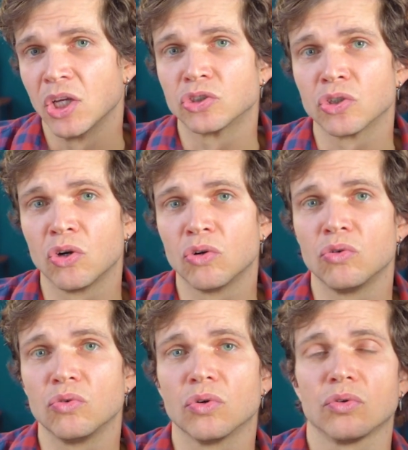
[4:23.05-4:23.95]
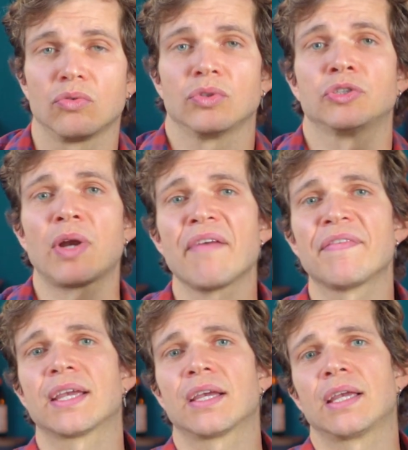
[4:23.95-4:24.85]
So the
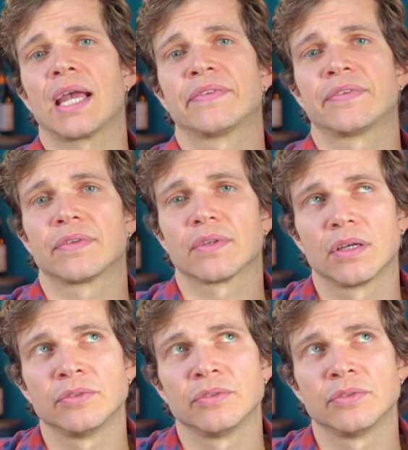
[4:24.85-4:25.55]
traffic gets